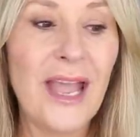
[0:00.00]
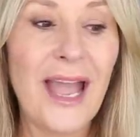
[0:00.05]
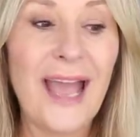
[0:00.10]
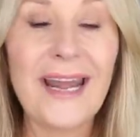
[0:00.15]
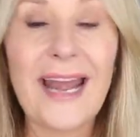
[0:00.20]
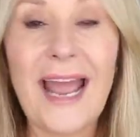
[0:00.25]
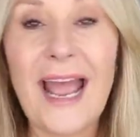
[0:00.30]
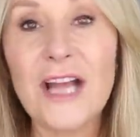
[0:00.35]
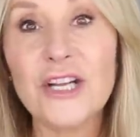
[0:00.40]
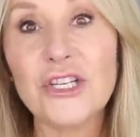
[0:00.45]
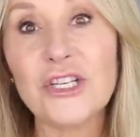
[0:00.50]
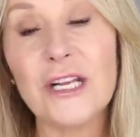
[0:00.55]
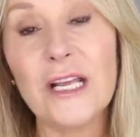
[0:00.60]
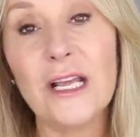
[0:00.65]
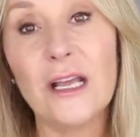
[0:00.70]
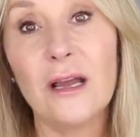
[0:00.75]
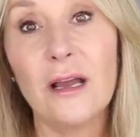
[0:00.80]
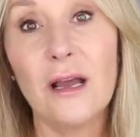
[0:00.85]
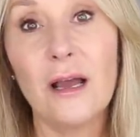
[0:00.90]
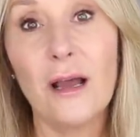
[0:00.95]
And
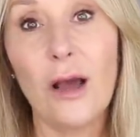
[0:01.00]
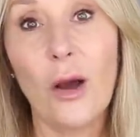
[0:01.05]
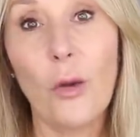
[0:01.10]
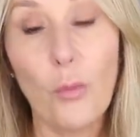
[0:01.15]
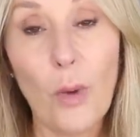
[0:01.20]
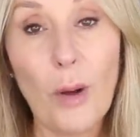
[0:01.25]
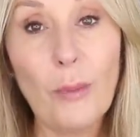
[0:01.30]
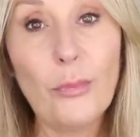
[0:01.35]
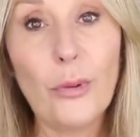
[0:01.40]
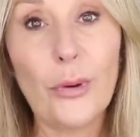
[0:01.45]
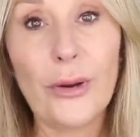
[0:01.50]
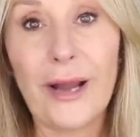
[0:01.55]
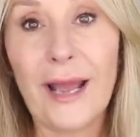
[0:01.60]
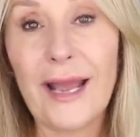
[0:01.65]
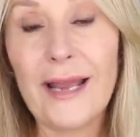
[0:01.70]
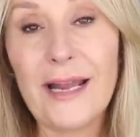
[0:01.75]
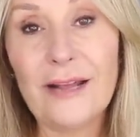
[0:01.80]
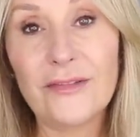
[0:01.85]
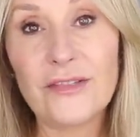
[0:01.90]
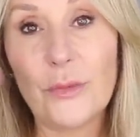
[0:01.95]
actually, at one point,
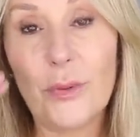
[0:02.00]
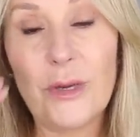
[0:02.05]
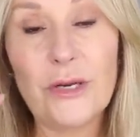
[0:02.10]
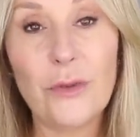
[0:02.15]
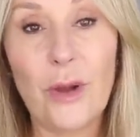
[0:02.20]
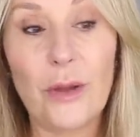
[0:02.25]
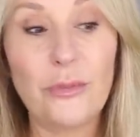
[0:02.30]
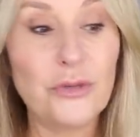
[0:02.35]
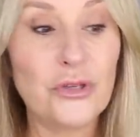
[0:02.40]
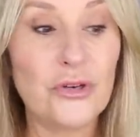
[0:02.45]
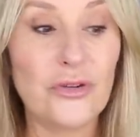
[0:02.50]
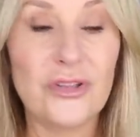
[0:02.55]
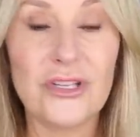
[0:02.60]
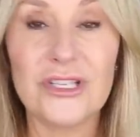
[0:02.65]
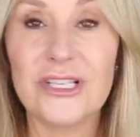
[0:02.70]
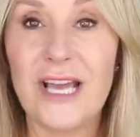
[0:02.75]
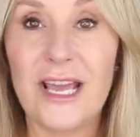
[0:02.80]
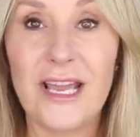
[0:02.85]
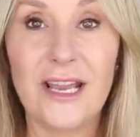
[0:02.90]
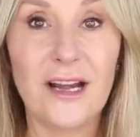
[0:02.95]
I left it window open during
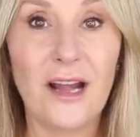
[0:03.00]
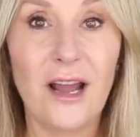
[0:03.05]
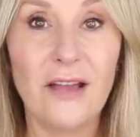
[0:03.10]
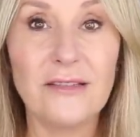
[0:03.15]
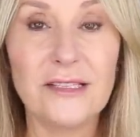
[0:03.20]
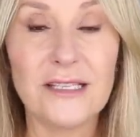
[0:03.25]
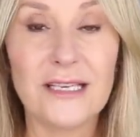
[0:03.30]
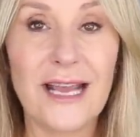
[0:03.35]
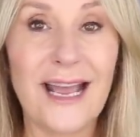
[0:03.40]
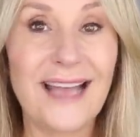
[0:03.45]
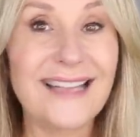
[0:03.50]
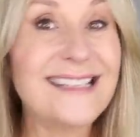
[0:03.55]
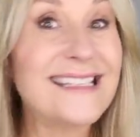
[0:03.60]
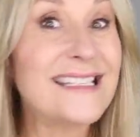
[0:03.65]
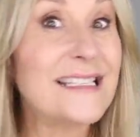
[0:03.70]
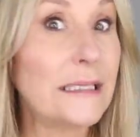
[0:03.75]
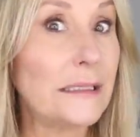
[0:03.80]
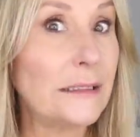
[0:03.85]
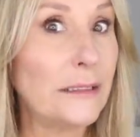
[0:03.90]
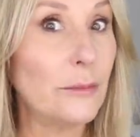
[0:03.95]
the day, closed it, and
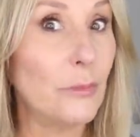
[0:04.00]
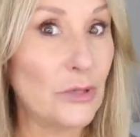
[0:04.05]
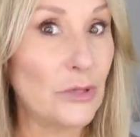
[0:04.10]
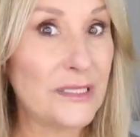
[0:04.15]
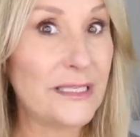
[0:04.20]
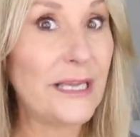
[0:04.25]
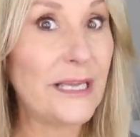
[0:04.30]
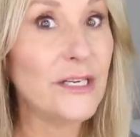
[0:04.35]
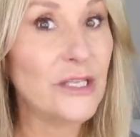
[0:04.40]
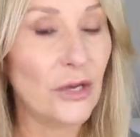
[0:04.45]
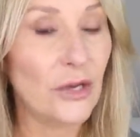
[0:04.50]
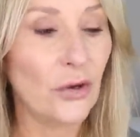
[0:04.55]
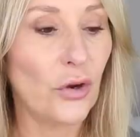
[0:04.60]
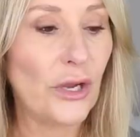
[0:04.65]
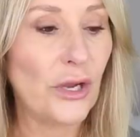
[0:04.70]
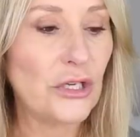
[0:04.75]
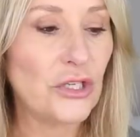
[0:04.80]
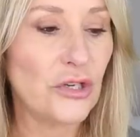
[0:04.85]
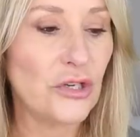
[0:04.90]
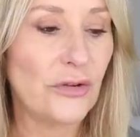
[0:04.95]
still the mosquito
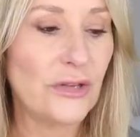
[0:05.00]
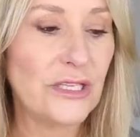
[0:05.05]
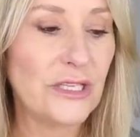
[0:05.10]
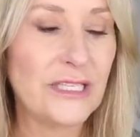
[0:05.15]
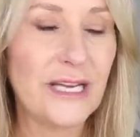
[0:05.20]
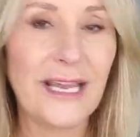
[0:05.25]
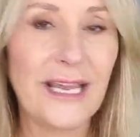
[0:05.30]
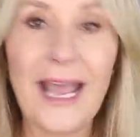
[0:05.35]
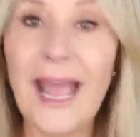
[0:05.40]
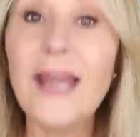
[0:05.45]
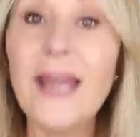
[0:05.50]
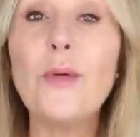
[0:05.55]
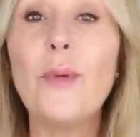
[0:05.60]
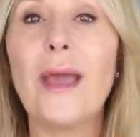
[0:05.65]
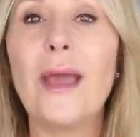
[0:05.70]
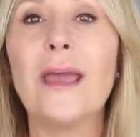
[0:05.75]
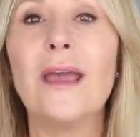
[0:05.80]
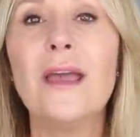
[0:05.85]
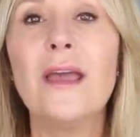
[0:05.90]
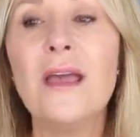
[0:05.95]
got in during the day.
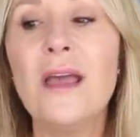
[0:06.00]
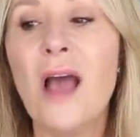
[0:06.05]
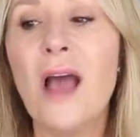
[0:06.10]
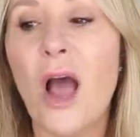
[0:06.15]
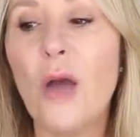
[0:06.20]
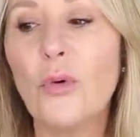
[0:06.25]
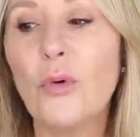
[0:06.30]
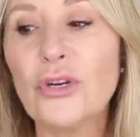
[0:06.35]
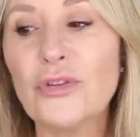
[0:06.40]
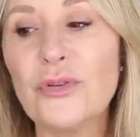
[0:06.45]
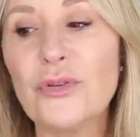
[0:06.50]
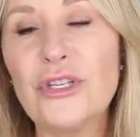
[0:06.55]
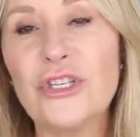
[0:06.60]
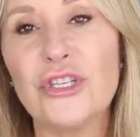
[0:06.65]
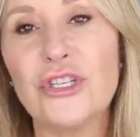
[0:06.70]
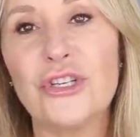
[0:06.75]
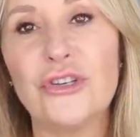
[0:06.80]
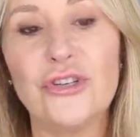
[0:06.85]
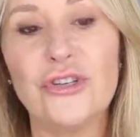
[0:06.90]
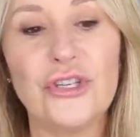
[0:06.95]
Anyway, I want to
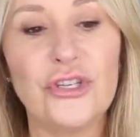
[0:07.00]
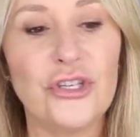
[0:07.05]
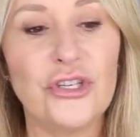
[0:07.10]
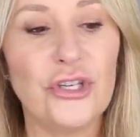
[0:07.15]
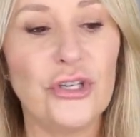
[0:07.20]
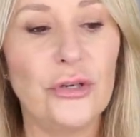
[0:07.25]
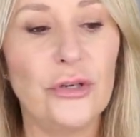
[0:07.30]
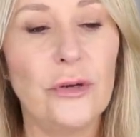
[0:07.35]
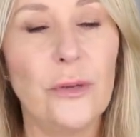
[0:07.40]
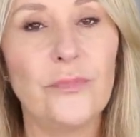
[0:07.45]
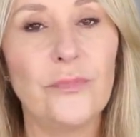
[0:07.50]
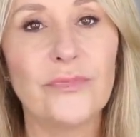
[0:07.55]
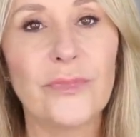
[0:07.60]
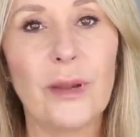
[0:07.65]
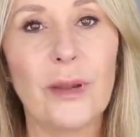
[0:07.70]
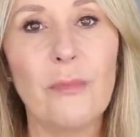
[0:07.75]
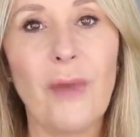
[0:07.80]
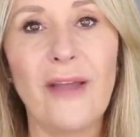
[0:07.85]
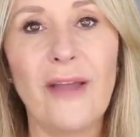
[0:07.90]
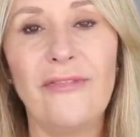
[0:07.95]
introduce you to
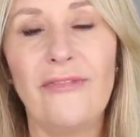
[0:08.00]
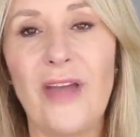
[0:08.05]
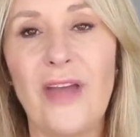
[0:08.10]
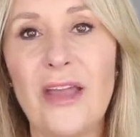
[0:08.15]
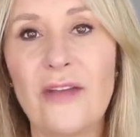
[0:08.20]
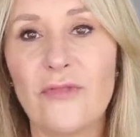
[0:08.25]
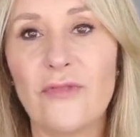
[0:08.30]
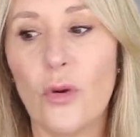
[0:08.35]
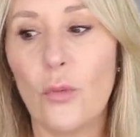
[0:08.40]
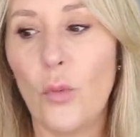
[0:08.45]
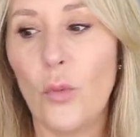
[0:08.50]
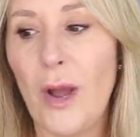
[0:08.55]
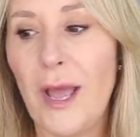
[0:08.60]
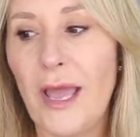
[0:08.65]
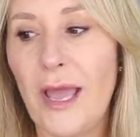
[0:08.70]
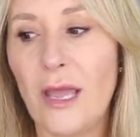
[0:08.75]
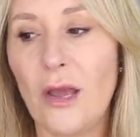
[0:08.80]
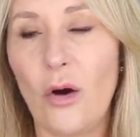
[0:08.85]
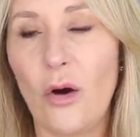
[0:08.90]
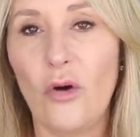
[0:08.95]
my favourite
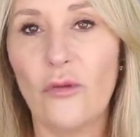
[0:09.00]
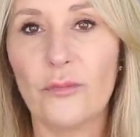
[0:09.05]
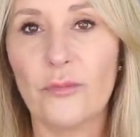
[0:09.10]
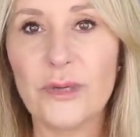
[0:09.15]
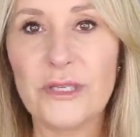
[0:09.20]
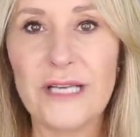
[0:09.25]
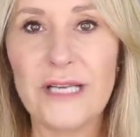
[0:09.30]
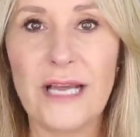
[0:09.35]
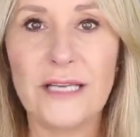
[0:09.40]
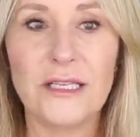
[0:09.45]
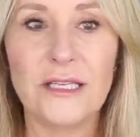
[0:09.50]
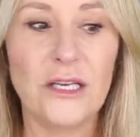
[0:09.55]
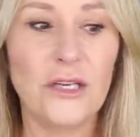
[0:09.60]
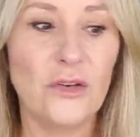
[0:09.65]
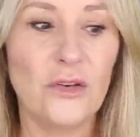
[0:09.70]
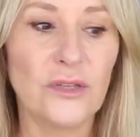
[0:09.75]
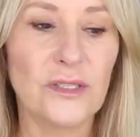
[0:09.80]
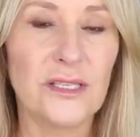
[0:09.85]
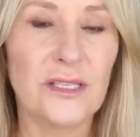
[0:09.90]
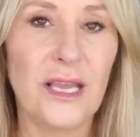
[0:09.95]
way of protecting
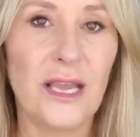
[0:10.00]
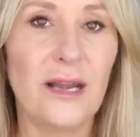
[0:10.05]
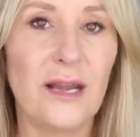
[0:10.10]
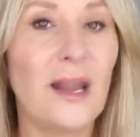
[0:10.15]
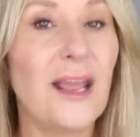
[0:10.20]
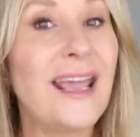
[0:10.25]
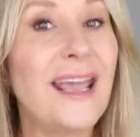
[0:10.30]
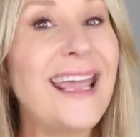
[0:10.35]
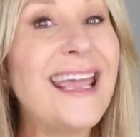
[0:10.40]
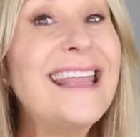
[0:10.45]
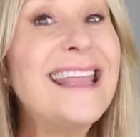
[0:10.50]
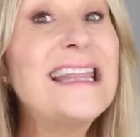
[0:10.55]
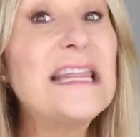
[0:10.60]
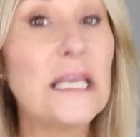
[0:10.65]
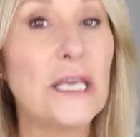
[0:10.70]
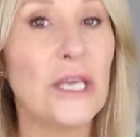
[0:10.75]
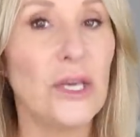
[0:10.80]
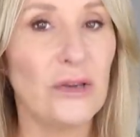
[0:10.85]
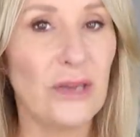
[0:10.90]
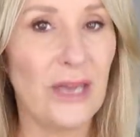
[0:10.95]
your skin in
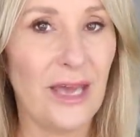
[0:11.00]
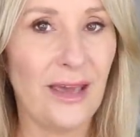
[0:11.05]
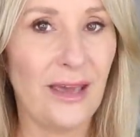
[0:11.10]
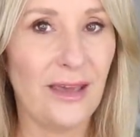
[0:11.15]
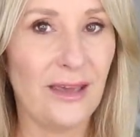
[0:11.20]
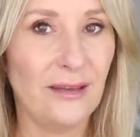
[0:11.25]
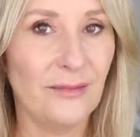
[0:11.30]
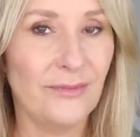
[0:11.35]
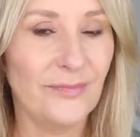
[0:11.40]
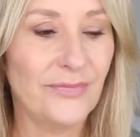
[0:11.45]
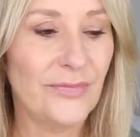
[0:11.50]
the UK.